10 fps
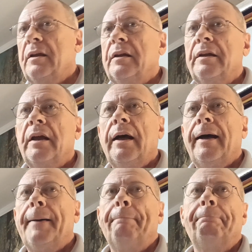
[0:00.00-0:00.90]

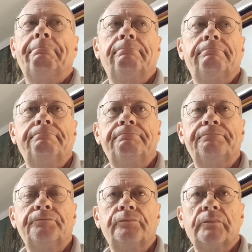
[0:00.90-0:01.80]
Got
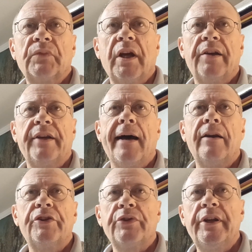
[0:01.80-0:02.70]
a
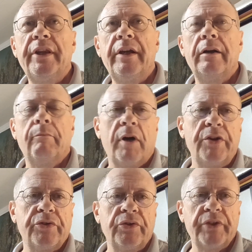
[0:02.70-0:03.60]
Dollar Tree there,
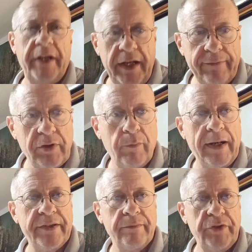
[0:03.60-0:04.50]
Marshall's. I did have to go
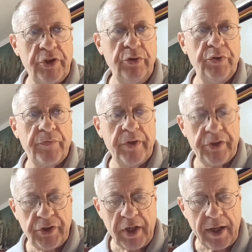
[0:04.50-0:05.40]
buy some shoes for this
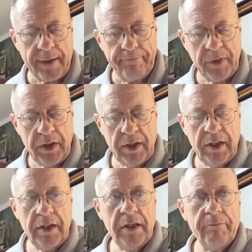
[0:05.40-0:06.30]
job.
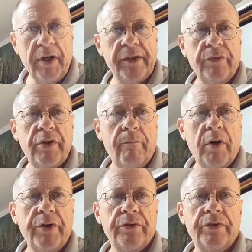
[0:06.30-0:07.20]
Bought those at
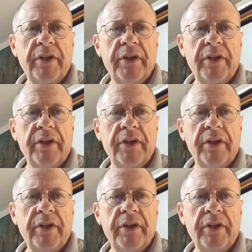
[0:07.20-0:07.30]
Marshall's.